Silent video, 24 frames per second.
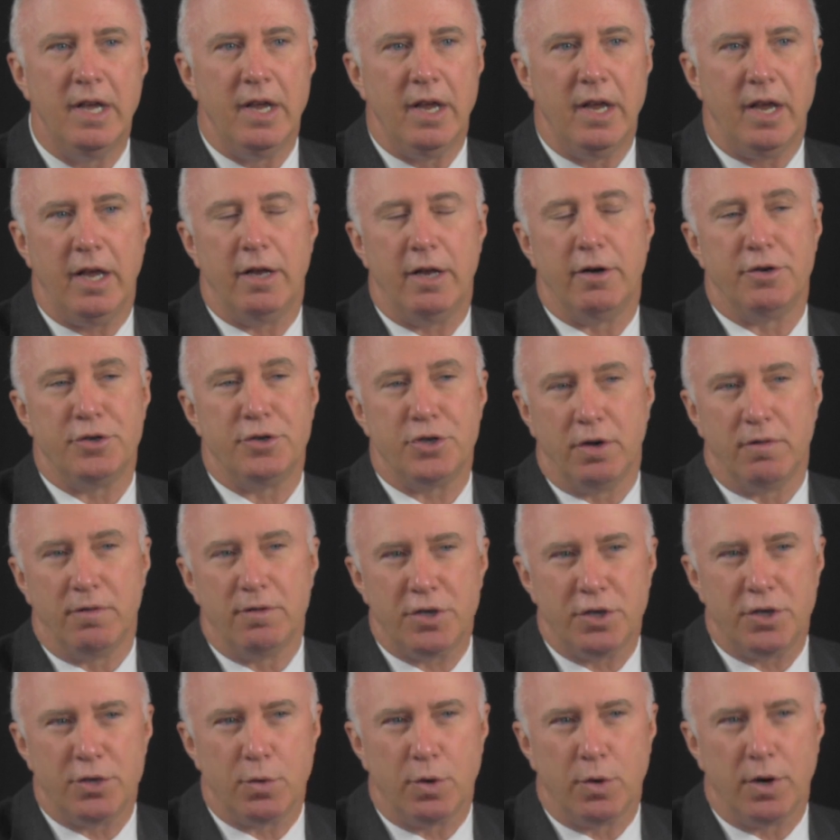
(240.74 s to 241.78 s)
and our
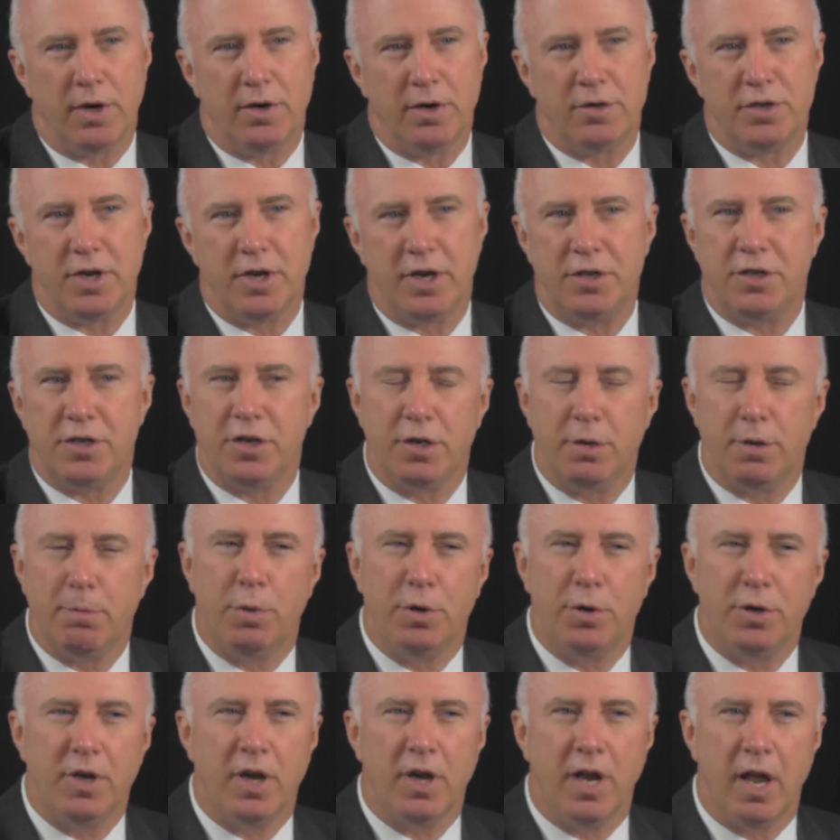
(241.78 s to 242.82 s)
services organization to
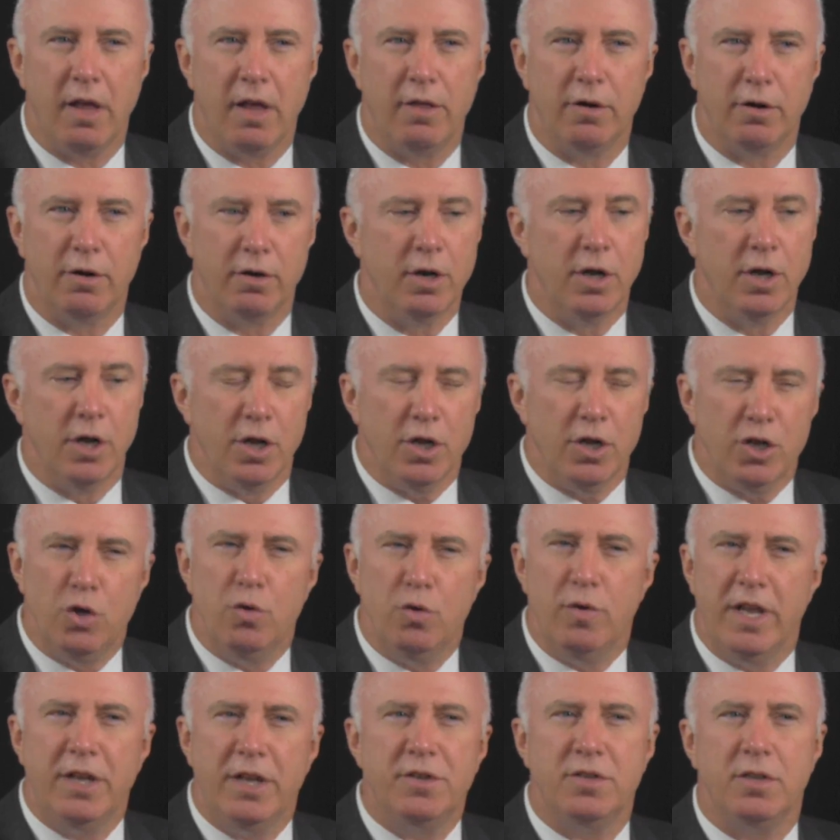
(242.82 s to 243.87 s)
put together
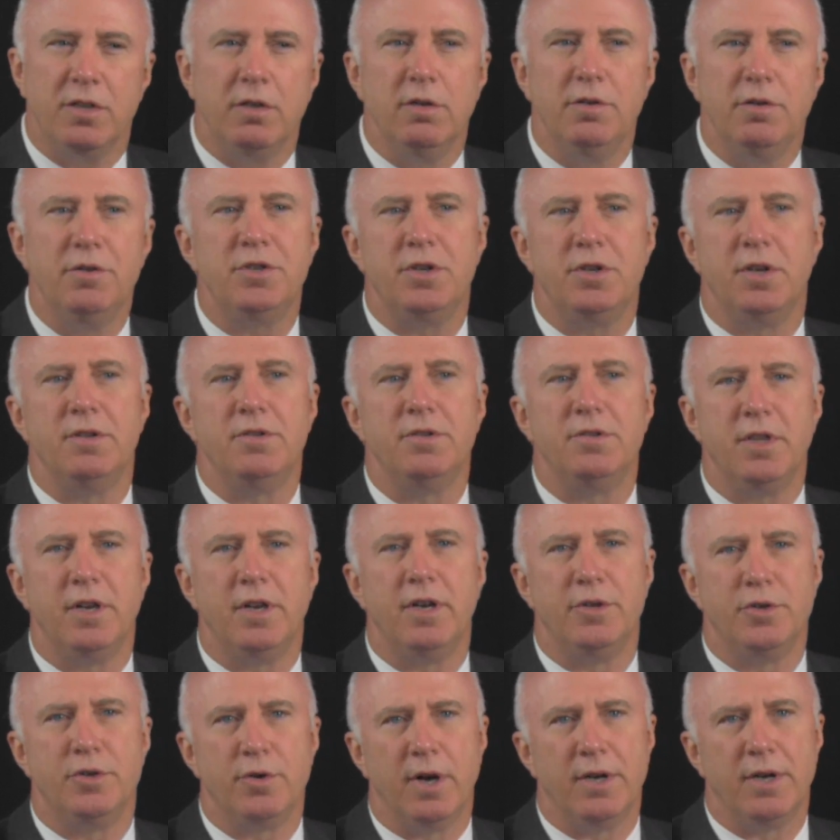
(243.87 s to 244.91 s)
unique solutions that
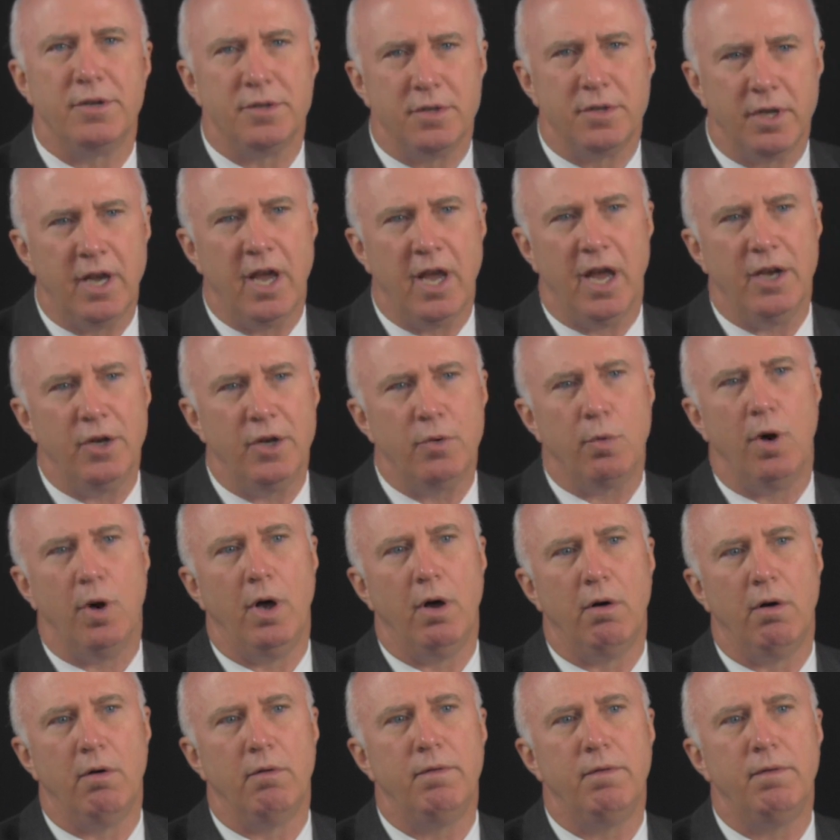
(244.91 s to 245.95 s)
address the
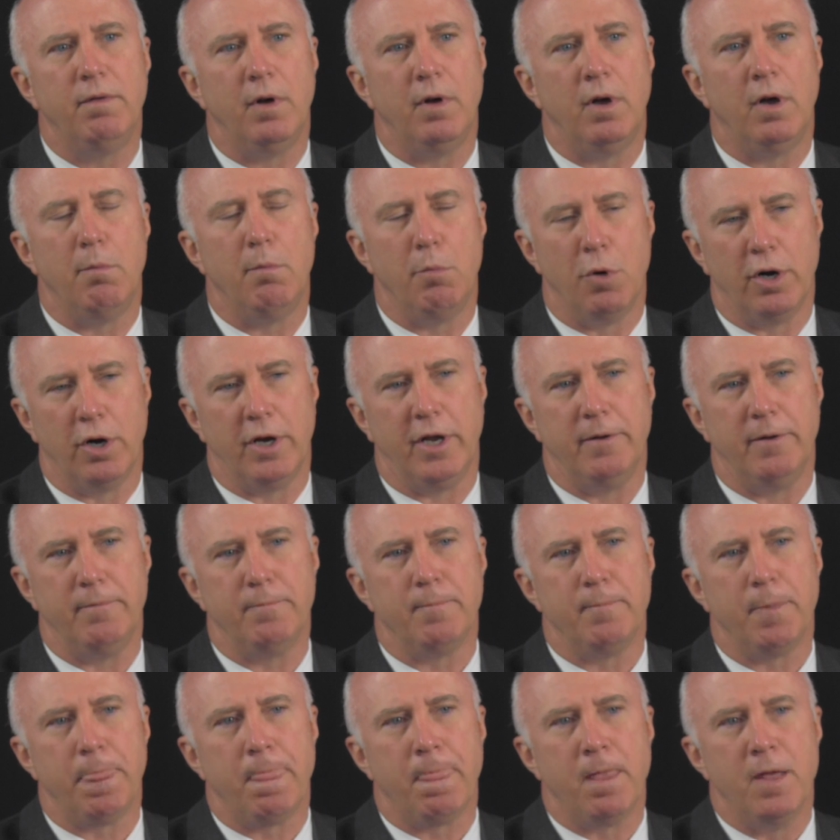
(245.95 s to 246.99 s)
K-12 market,
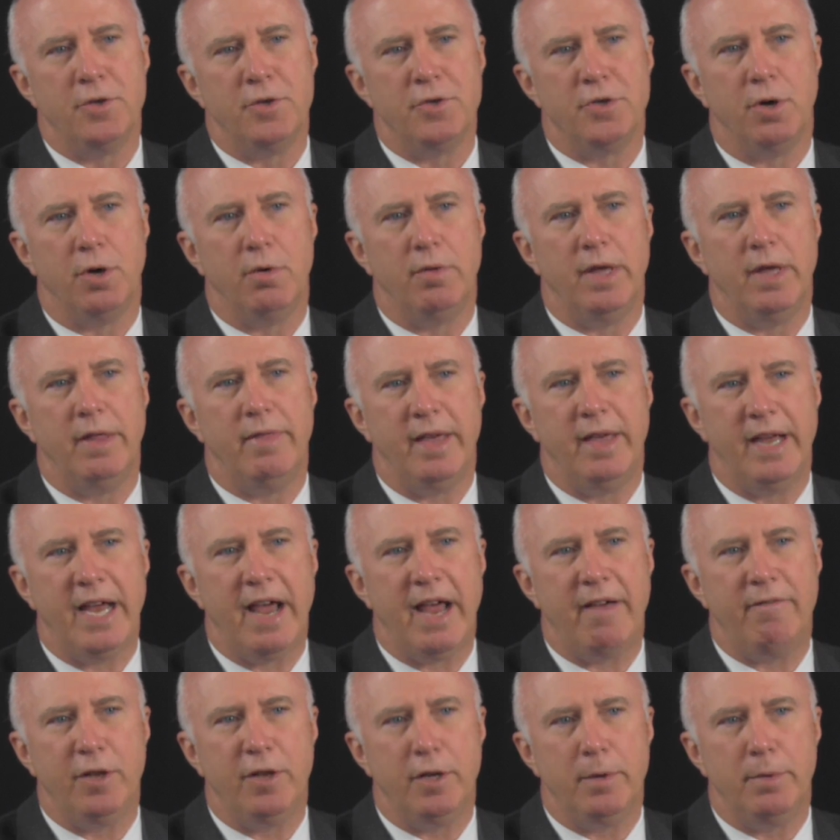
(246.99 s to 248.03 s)
so that they
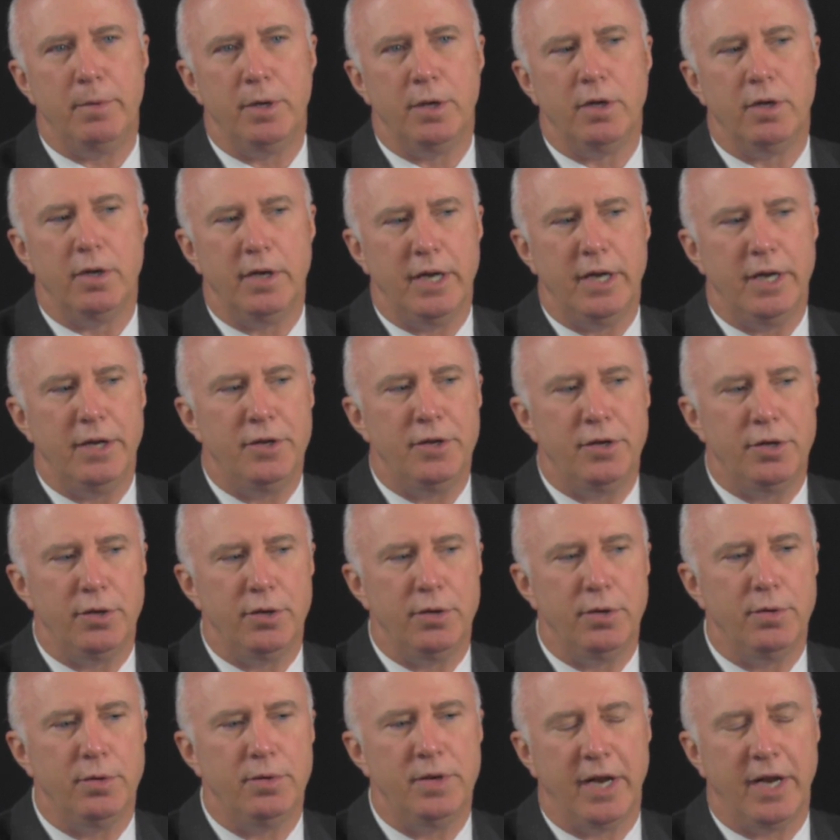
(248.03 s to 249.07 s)
have the ability
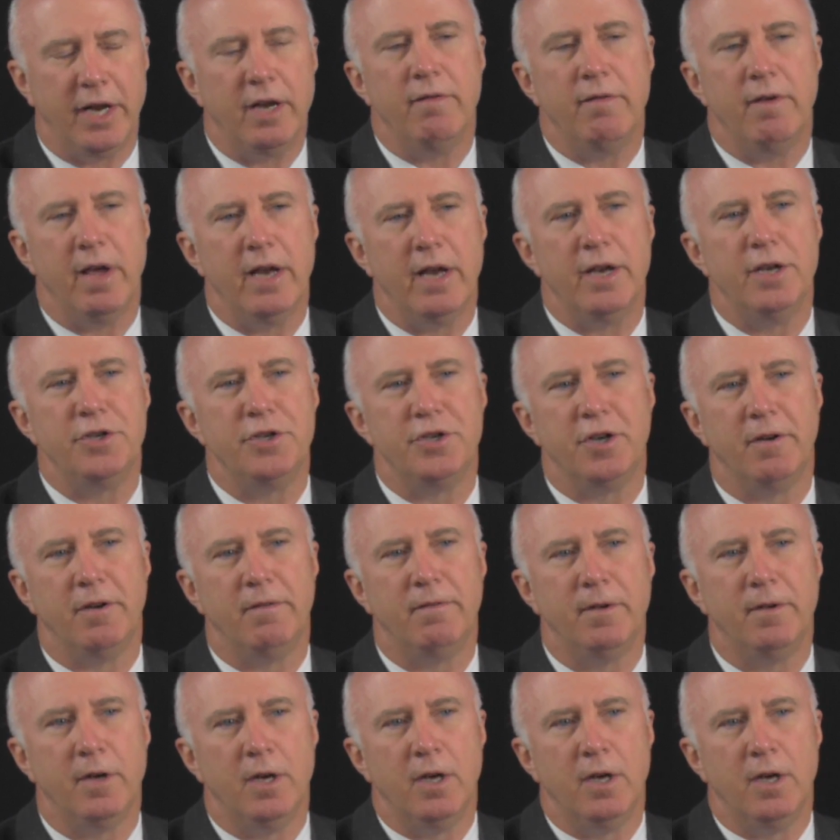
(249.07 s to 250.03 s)
to take advantage of